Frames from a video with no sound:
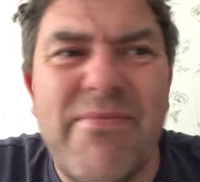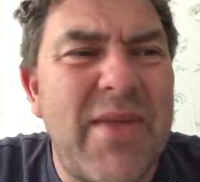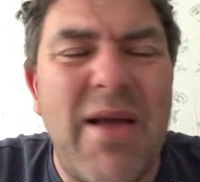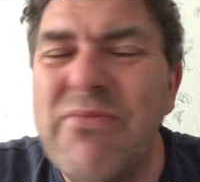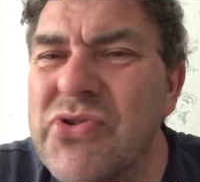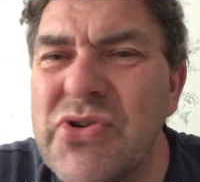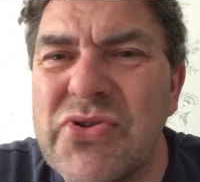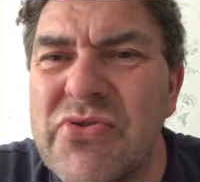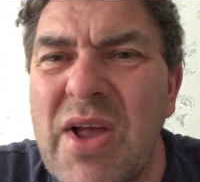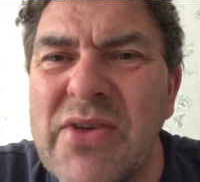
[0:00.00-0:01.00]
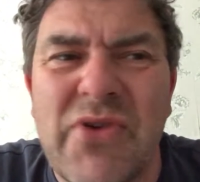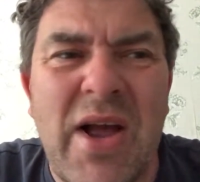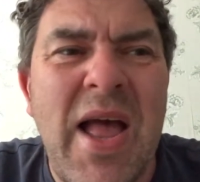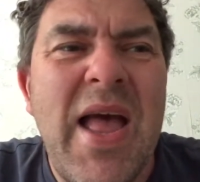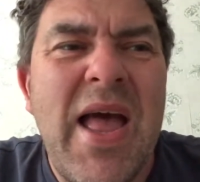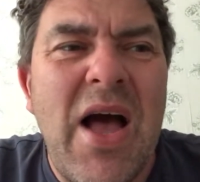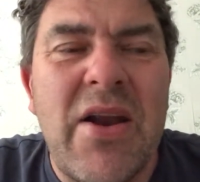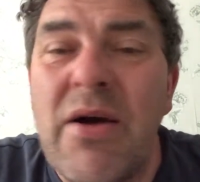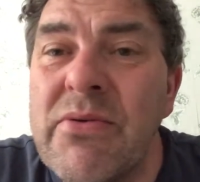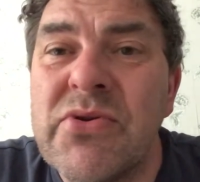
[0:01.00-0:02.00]
It was just, it's crazy. And
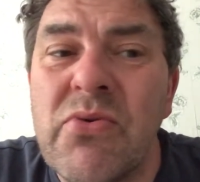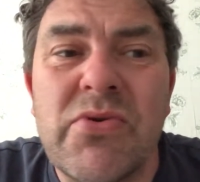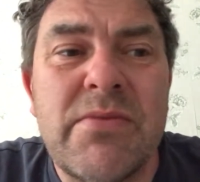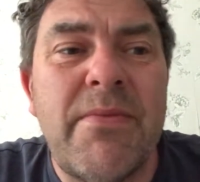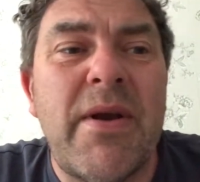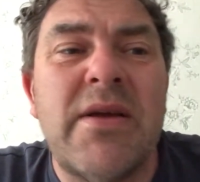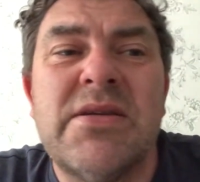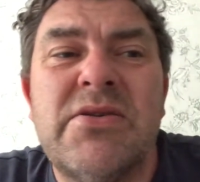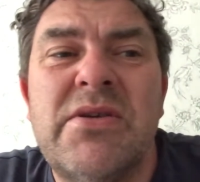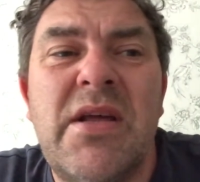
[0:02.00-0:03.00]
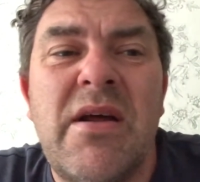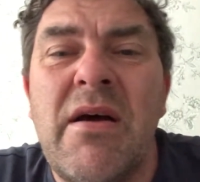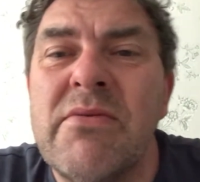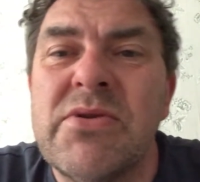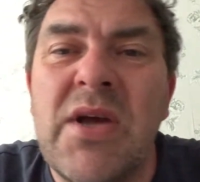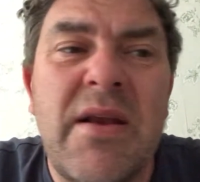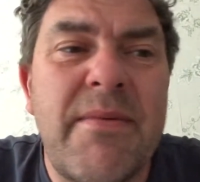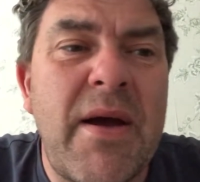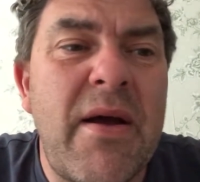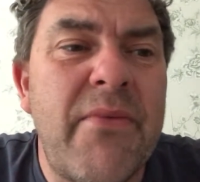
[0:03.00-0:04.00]
I talked to him about it. I said, you know, I was saying
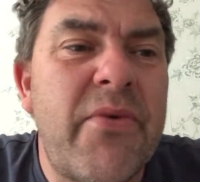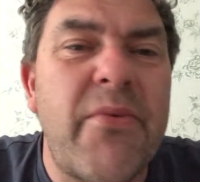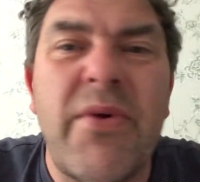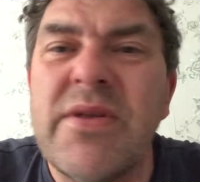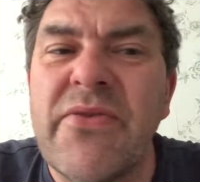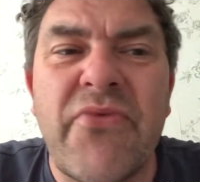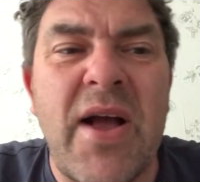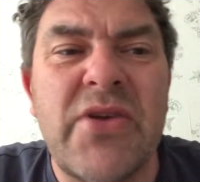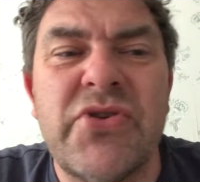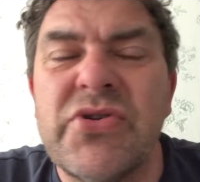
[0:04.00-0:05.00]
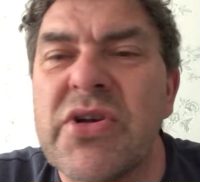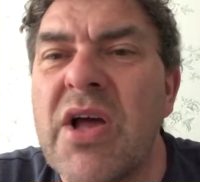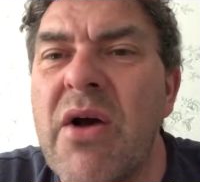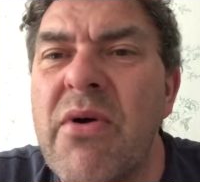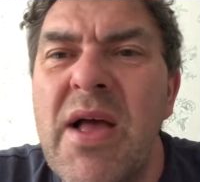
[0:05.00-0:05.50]
about when I went to France years ago,